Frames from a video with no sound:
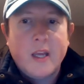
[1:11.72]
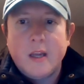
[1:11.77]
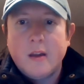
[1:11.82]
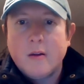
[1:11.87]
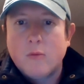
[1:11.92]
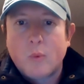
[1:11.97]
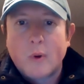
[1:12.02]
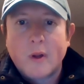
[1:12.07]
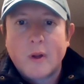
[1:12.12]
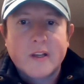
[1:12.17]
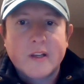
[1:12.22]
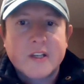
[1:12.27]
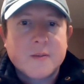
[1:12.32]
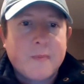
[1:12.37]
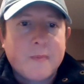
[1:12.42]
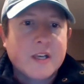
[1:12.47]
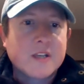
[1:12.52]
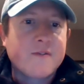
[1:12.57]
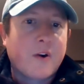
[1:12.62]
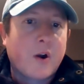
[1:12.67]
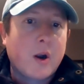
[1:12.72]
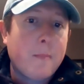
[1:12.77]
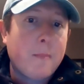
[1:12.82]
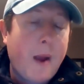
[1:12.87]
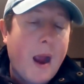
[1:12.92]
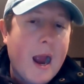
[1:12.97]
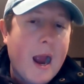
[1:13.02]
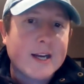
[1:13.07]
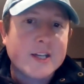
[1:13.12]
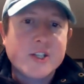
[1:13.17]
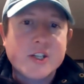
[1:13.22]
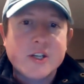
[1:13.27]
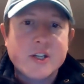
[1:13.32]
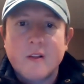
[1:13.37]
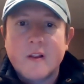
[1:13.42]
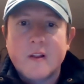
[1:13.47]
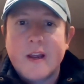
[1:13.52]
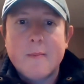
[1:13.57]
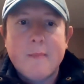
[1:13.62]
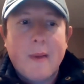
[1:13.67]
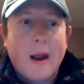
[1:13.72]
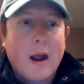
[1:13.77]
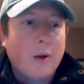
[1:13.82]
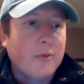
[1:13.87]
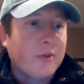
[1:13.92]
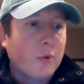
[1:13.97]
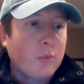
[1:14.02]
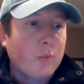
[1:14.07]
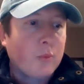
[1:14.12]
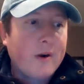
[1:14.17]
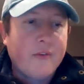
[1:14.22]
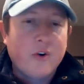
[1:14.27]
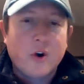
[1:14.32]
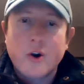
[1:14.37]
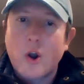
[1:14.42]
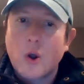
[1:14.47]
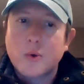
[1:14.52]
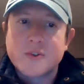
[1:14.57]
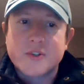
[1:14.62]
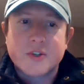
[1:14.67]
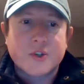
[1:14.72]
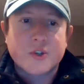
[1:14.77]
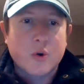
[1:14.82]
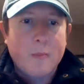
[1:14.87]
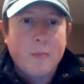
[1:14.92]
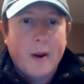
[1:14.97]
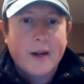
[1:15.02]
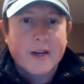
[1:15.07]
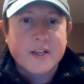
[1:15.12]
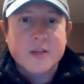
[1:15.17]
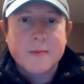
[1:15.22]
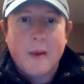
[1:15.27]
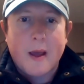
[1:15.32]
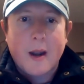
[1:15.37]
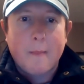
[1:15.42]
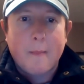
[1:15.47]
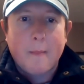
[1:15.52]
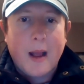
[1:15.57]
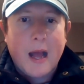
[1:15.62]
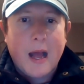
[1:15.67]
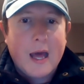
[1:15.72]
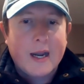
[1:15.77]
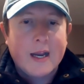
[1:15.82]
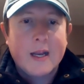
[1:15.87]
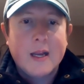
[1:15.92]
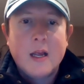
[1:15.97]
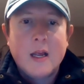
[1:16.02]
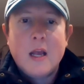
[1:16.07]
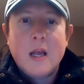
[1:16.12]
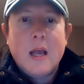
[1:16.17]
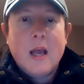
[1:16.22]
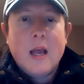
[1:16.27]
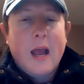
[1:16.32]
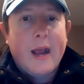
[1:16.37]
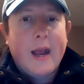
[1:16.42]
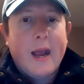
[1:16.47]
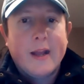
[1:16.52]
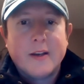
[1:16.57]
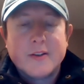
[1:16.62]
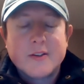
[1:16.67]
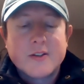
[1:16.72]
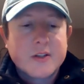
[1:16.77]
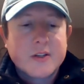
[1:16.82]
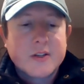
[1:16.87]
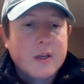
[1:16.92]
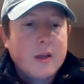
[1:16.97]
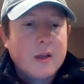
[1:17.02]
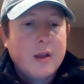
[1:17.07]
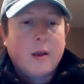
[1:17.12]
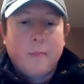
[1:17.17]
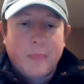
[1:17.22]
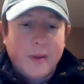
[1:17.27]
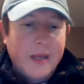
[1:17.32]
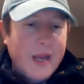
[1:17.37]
so he really speaks very passionately about the river, knows a tremendous amount about it, and